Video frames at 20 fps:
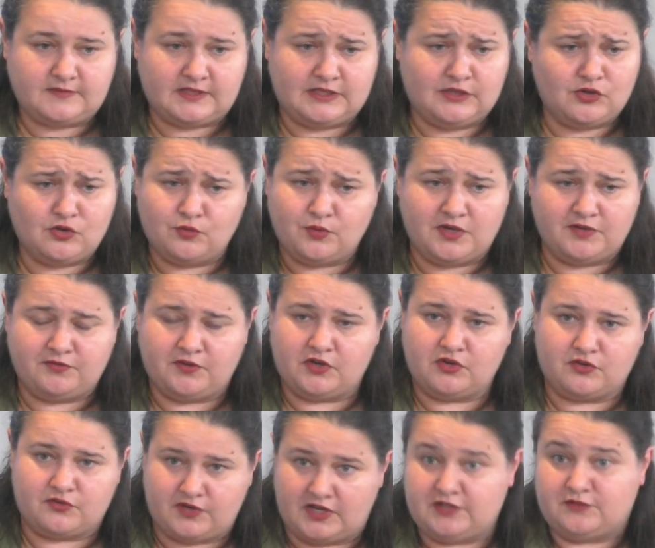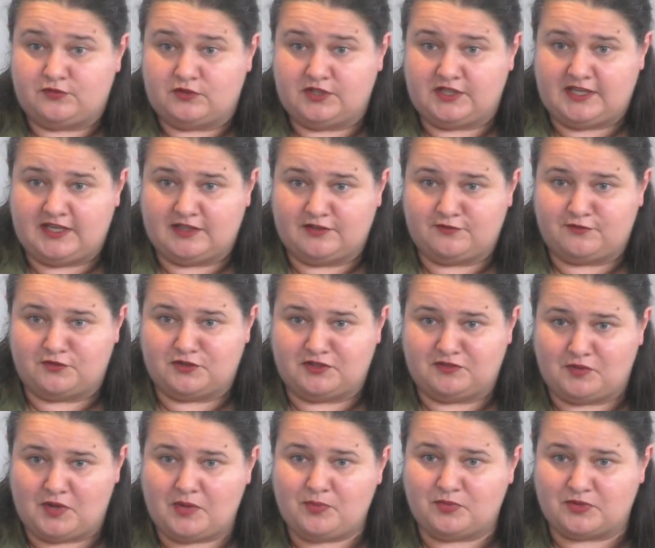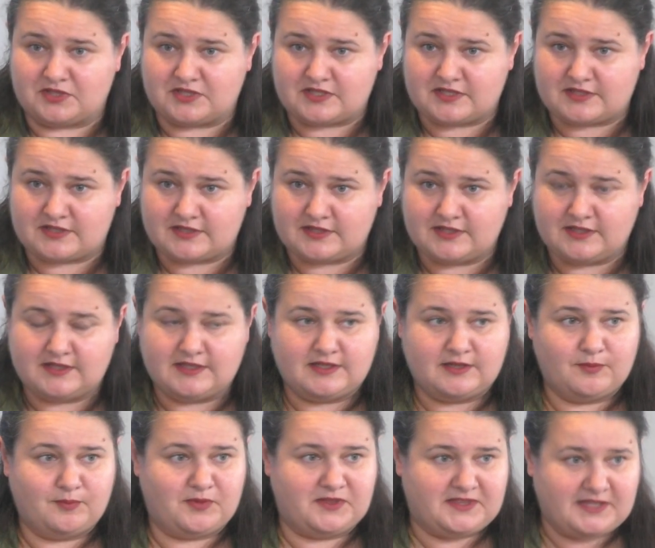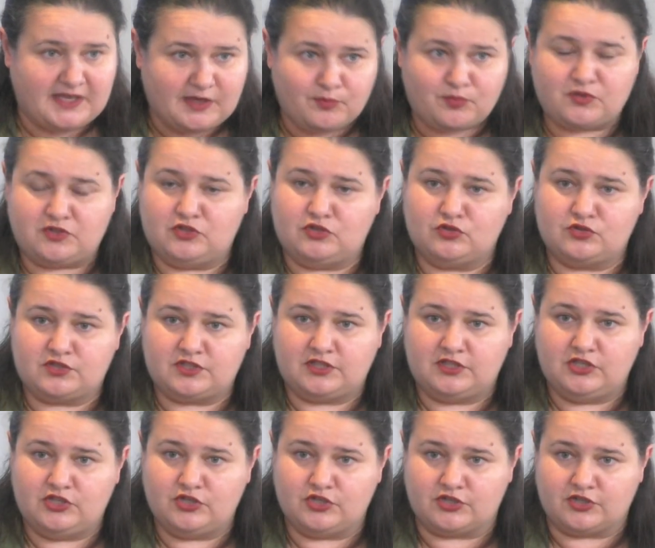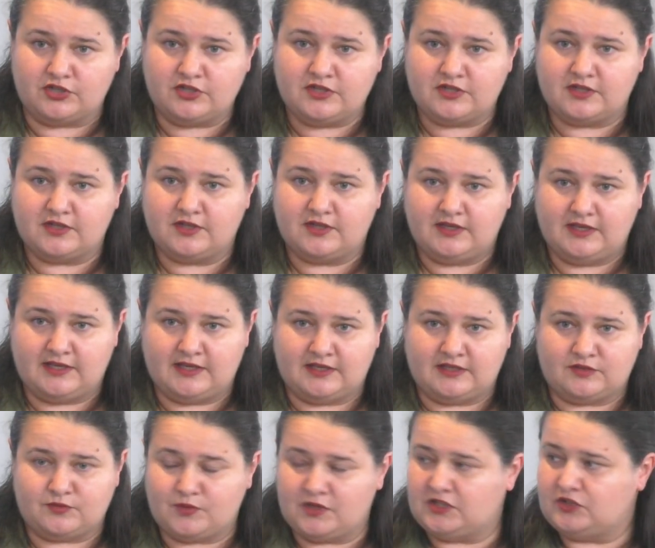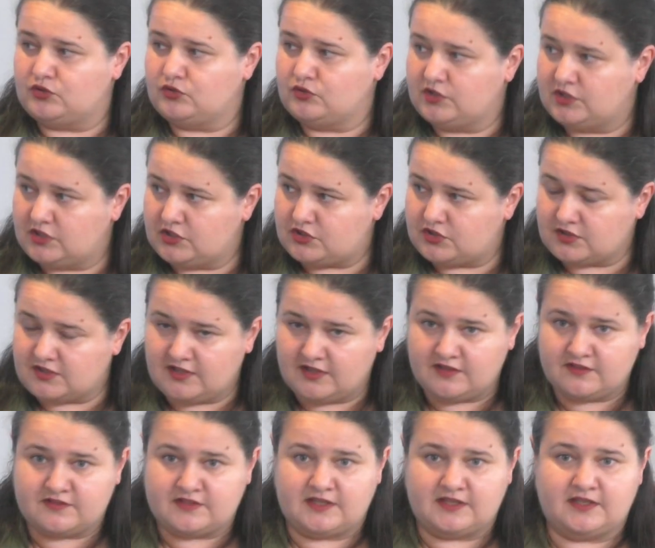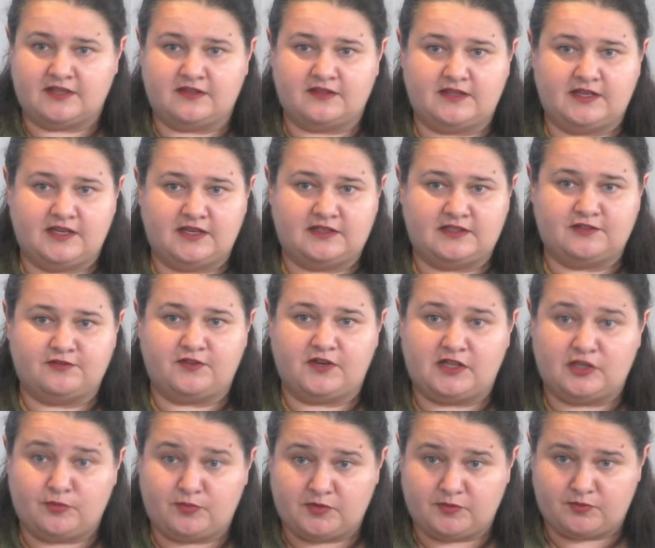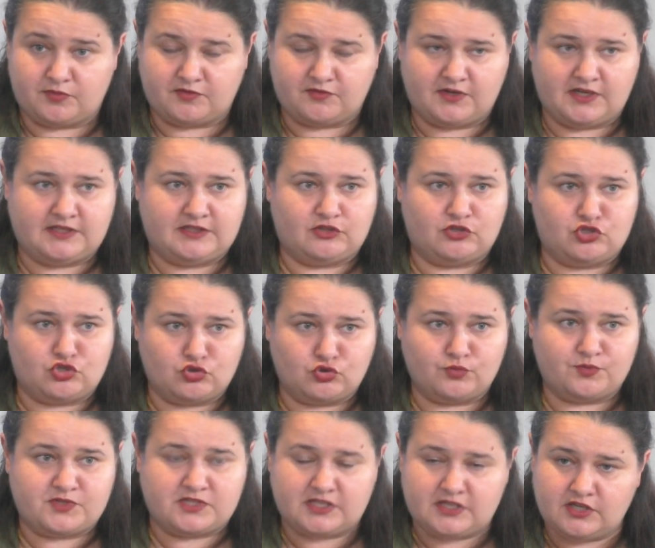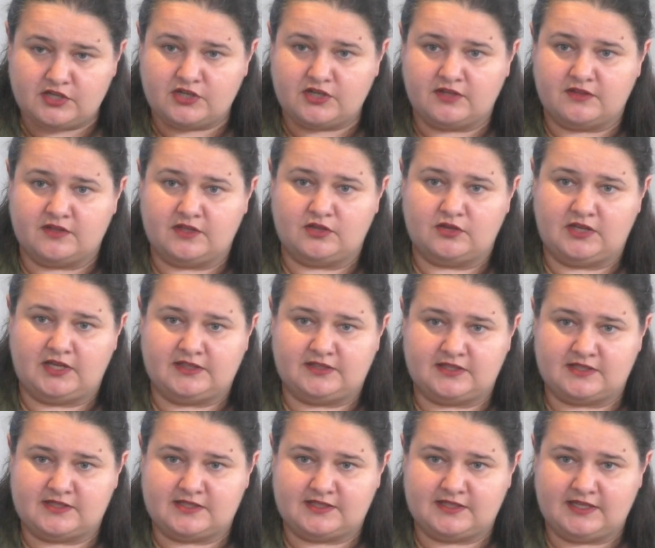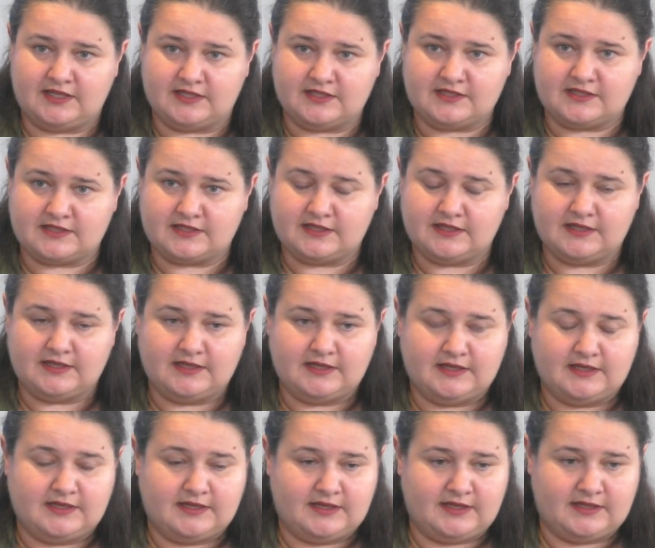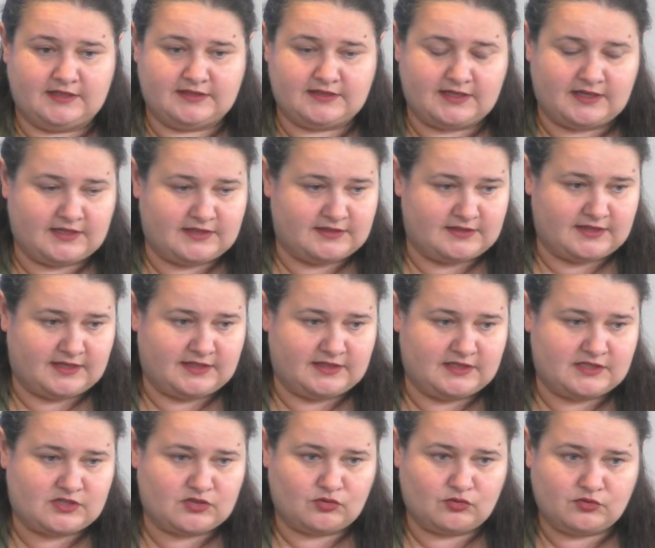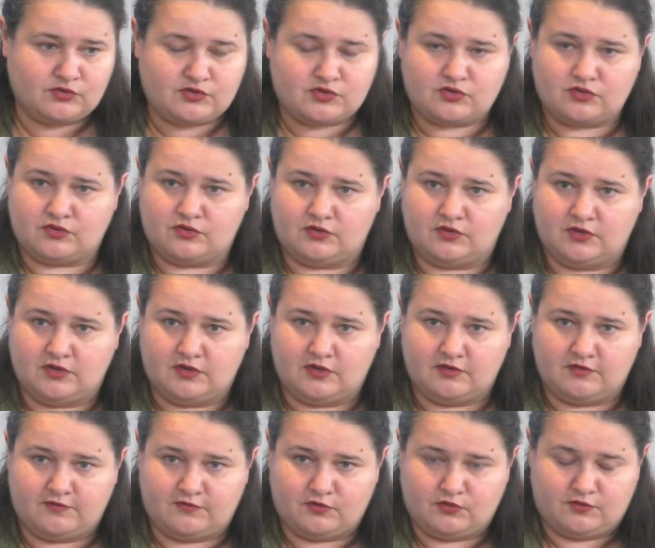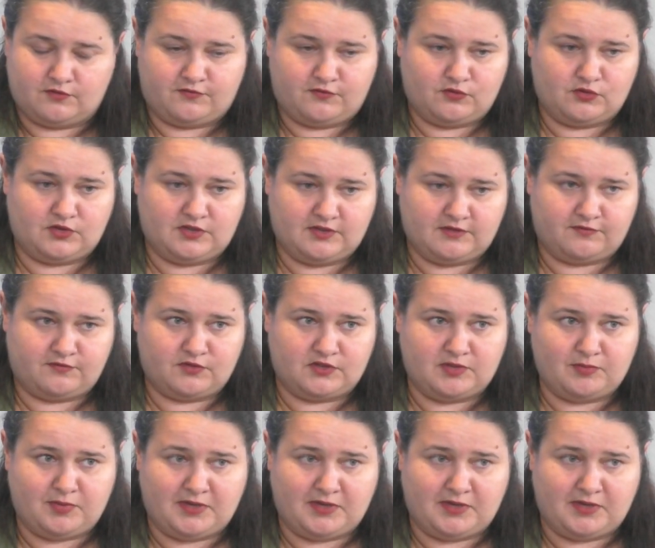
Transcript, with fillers: you know, we're very grateful again for the weapons, but they're produced here, and we're doing it together, and they are developing, providing jobs here in the United States, and, and, and it's also for, for, the, for the